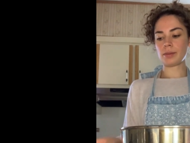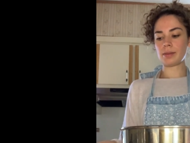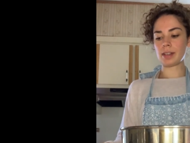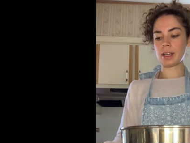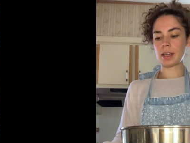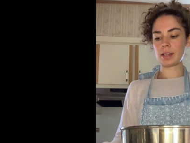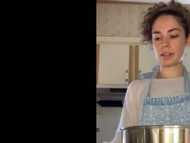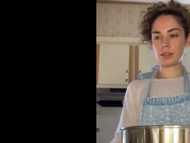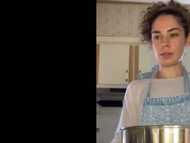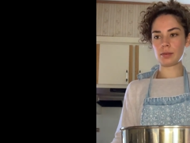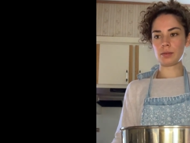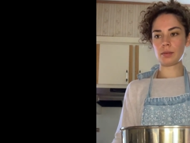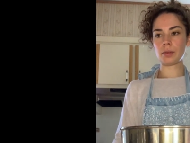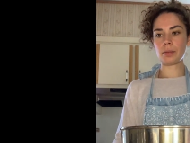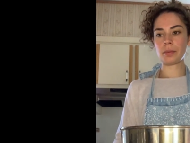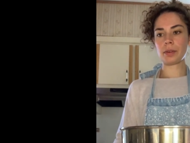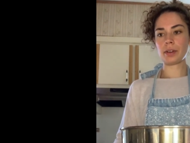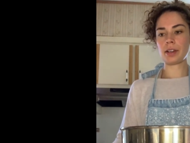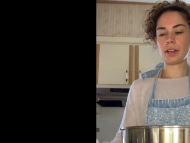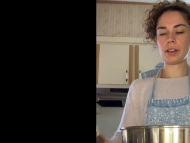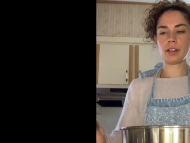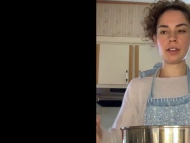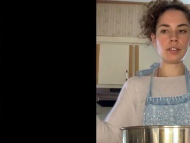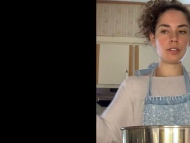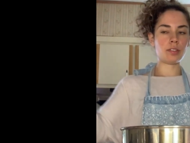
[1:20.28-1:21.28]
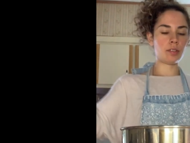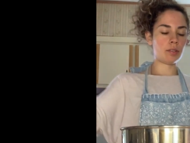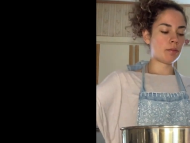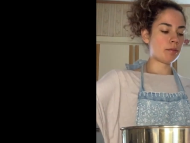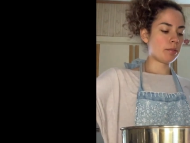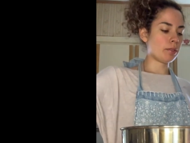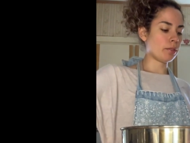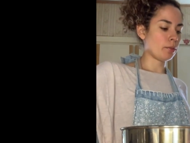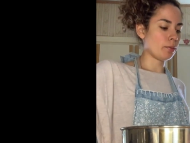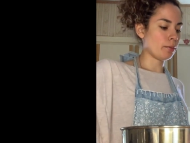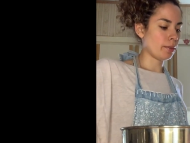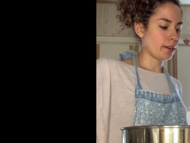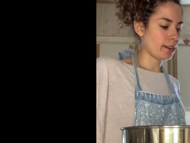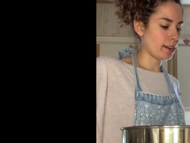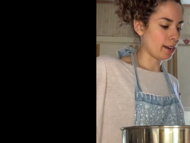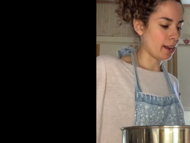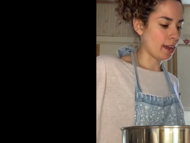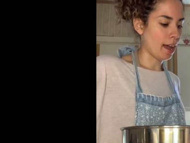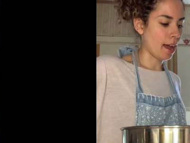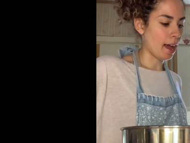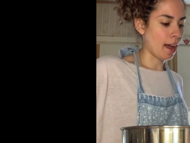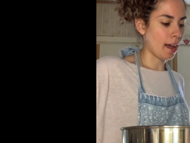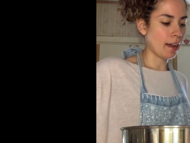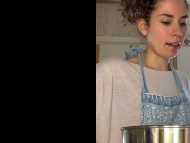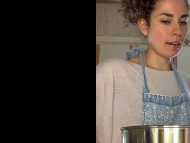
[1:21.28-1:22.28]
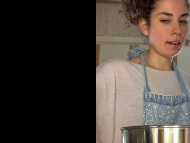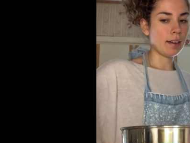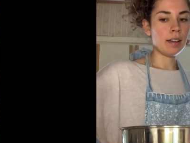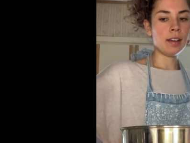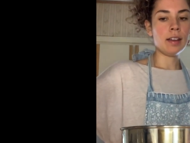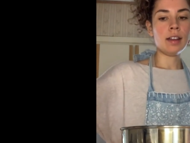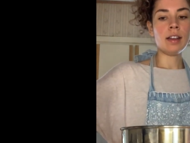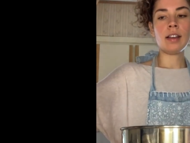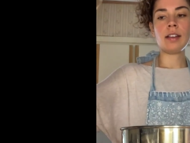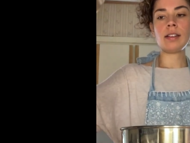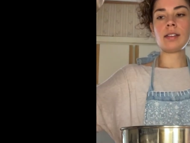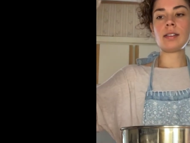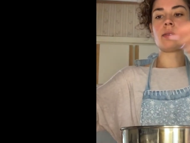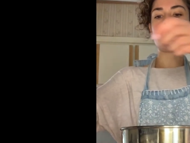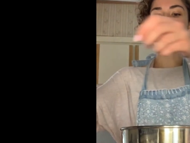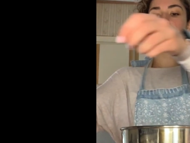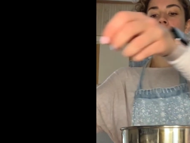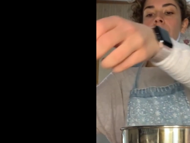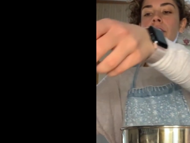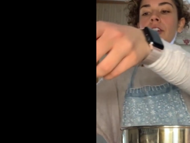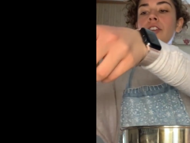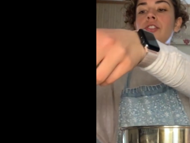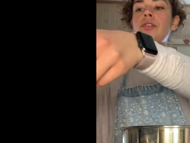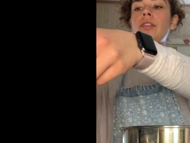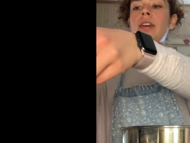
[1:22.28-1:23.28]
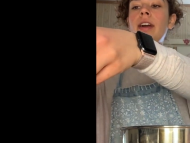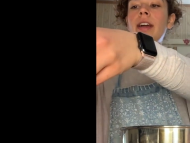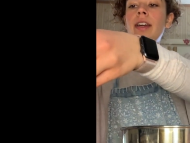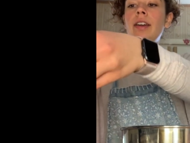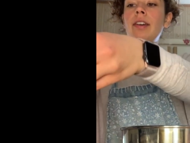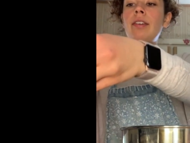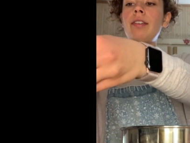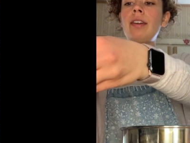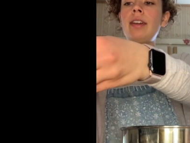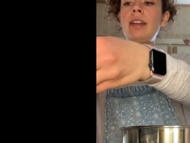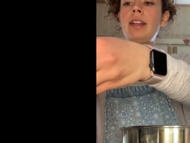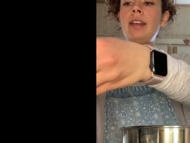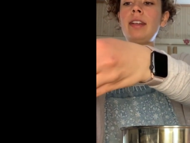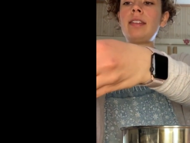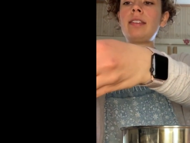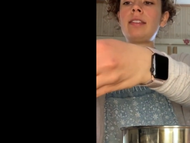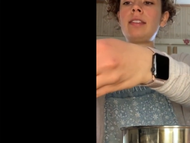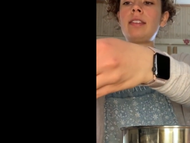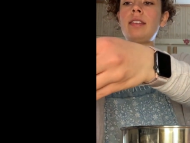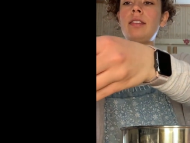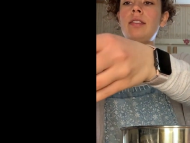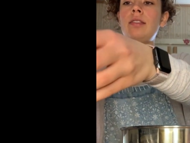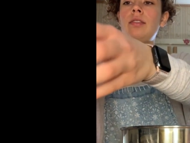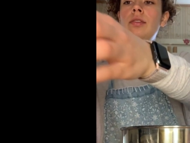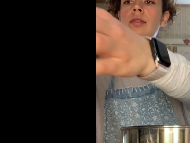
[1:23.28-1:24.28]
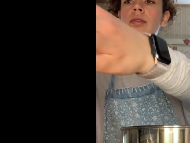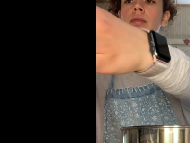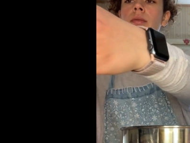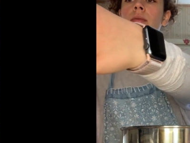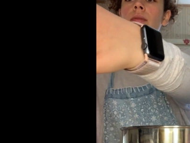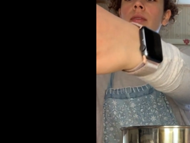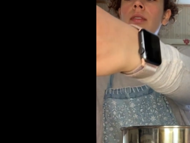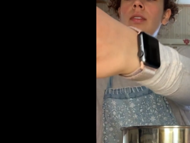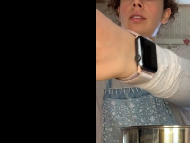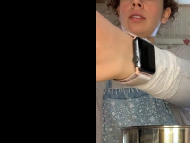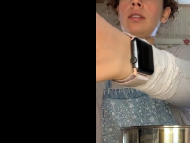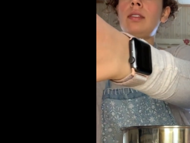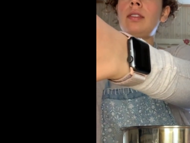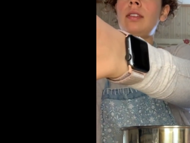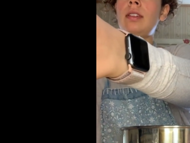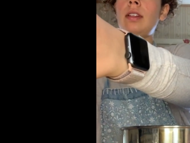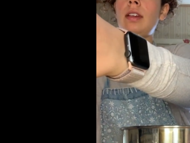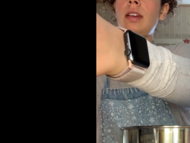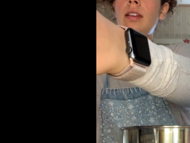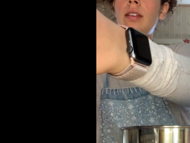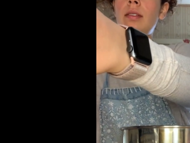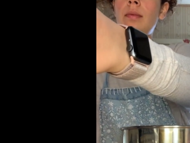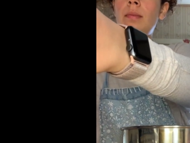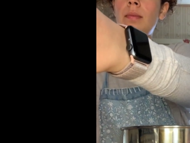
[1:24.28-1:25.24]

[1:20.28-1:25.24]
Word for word: next what we're going to do is we're going to add some of our dry ingredients into the stand